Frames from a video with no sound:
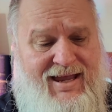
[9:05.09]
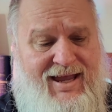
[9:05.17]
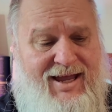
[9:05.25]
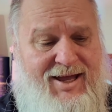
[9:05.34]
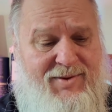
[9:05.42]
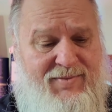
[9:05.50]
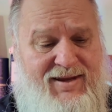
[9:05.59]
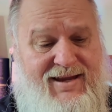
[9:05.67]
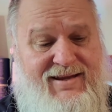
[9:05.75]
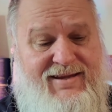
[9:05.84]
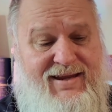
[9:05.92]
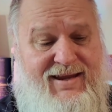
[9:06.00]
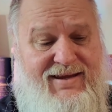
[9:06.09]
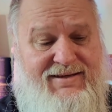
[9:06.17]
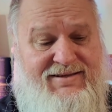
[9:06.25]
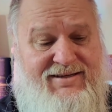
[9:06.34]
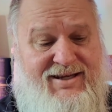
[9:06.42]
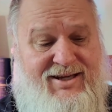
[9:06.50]
It
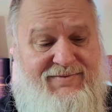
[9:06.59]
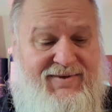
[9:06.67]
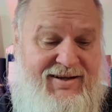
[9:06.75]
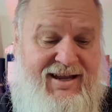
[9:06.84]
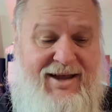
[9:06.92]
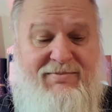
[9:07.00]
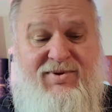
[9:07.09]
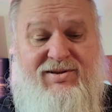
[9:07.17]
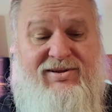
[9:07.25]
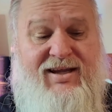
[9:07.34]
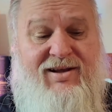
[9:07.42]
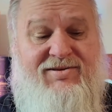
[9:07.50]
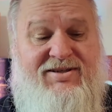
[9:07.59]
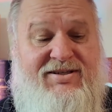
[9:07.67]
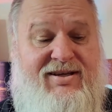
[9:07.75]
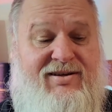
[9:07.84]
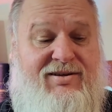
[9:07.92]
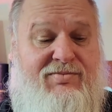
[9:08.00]
is the Campbelltown
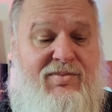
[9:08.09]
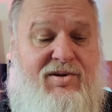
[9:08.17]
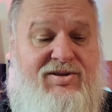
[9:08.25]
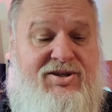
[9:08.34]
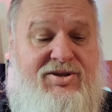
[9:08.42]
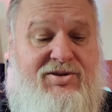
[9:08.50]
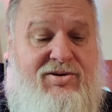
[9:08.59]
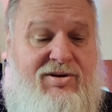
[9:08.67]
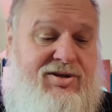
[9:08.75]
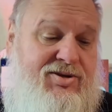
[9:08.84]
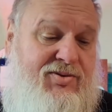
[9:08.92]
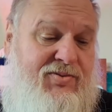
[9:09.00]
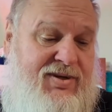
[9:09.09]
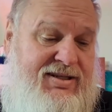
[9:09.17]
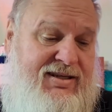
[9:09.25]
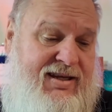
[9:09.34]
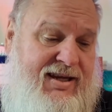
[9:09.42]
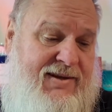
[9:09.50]
Single Malt Scotch
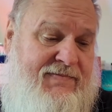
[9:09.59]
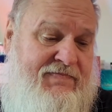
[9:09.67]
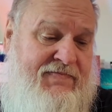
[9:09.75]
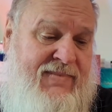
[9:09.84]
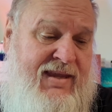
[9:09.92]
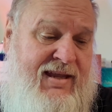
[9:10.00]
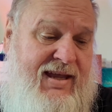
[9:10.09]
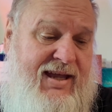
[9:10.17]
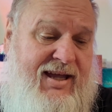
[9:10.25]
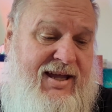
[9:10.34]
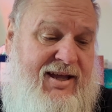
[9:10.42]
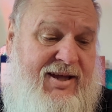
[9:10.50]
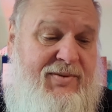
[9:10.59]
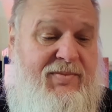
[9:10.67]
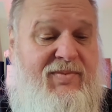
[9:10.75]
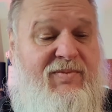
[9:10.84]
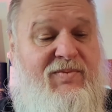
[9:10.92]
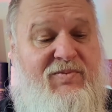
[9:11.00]
Whiskey.
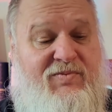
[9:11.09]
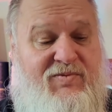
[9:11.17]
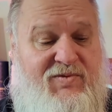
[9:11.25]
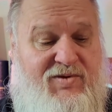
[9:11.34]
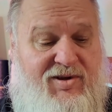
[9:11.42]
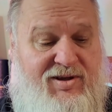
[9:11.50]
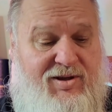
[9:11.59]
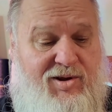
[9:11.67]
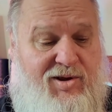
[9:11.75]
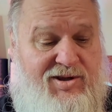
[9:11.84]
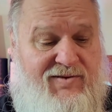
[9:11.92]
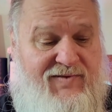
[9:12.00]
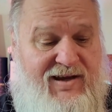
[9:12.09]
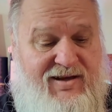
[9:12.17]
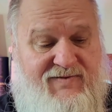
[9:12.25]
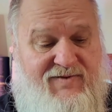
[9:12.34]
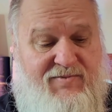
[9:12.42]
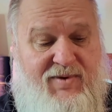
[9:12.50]
Not a lot of
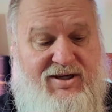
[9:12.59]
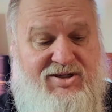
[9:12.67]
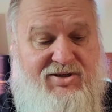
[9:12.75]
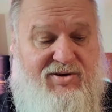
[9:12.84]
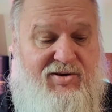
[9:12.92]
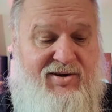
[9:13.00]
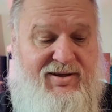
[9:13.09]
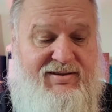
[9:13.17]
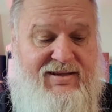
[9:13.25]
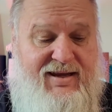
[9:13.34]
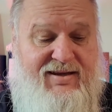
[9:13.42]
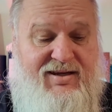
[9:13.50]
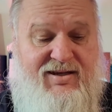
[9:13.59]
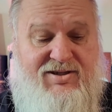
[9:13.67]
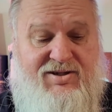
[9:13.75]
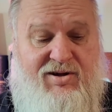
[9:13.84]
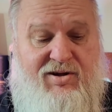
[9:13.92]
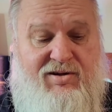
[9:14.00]
information on a 10
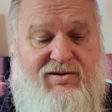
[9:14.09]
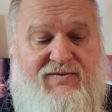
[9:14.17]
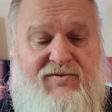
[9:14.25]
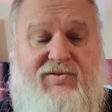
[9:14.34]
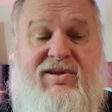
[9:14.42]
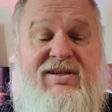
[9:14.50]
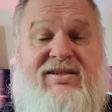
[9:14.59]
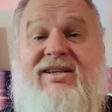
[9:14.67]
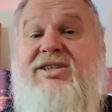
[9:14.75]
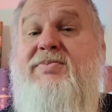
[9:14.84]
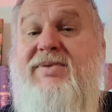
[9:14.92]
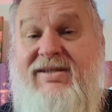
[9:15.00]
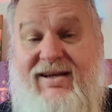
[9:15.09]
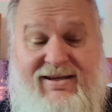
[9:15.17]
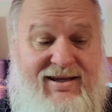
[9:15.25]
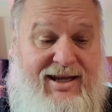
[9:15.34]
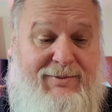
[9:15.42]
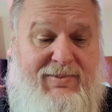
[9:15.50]
years old,
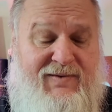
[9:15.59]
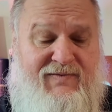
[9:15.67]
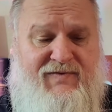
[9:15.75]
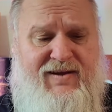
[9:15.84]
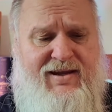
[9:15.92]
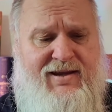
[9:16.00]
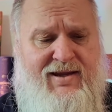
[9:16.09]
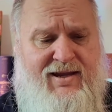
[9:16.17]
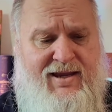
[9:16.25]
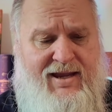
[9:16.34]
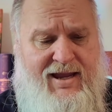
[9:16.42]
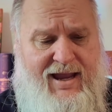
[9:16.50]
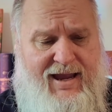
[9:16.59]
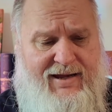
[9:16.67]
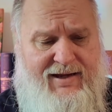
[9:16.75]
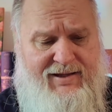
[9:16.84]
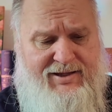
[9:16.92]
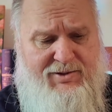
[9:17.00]
46% ABV.
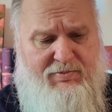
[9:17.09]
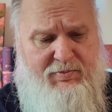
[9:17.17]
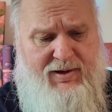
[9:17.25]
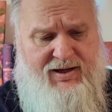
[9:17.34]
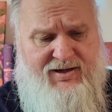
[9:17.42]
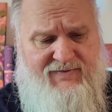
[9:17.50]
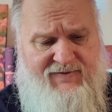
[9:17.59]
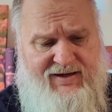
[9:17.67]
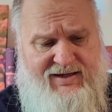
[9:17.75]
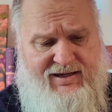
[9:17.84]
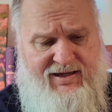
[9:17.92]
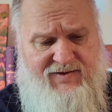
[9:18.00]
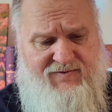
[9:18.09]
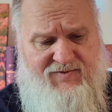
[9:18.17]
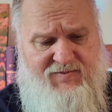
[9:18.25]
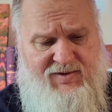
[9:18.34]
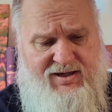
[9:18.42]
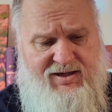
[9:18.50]
And at the back, they
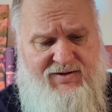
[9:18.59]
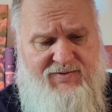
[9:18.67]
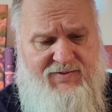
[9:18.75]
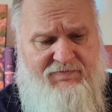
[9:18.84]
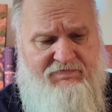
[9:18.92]
give me